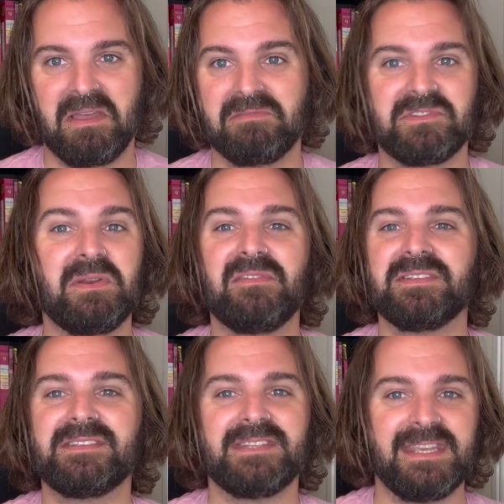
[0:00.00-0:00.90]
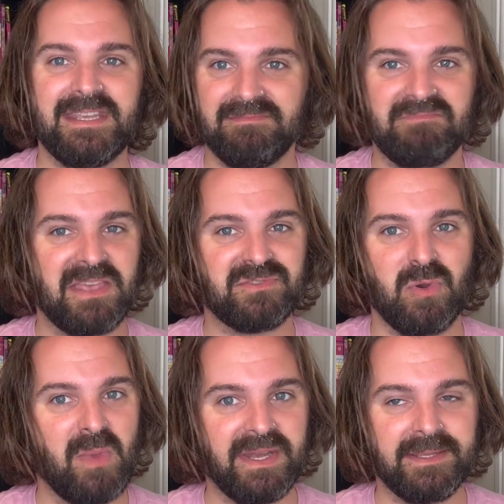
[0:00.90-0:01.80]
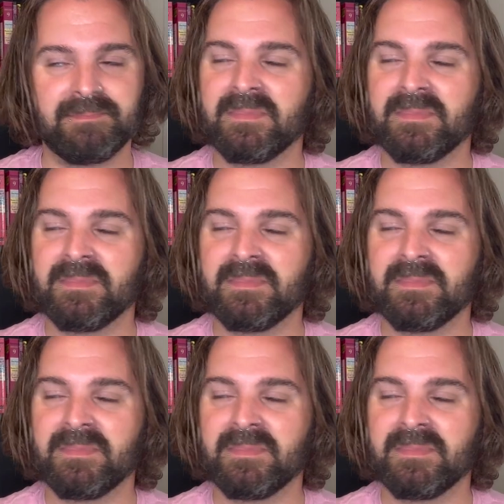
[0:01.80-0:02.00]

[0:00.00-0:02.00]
don't even see that sort of money.